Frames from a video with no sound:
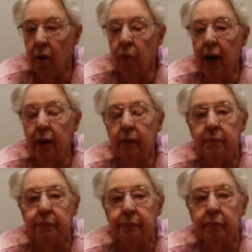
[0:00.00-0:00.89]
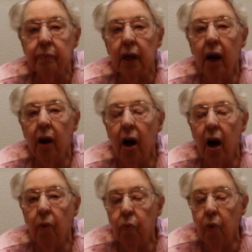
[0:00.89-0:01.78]
Well,
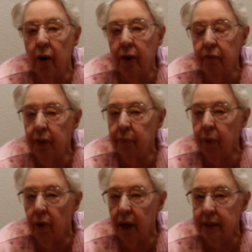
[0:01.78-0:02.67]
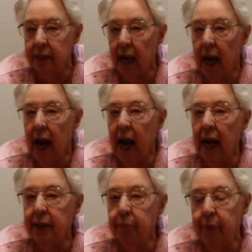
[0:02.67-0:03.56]
one of the boys
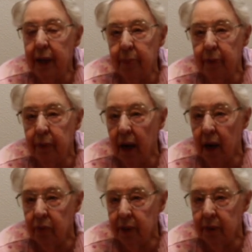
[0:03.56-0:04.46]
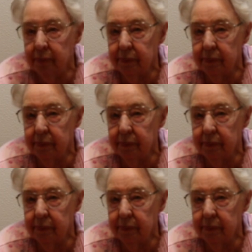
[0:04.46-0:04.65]
had a paper route.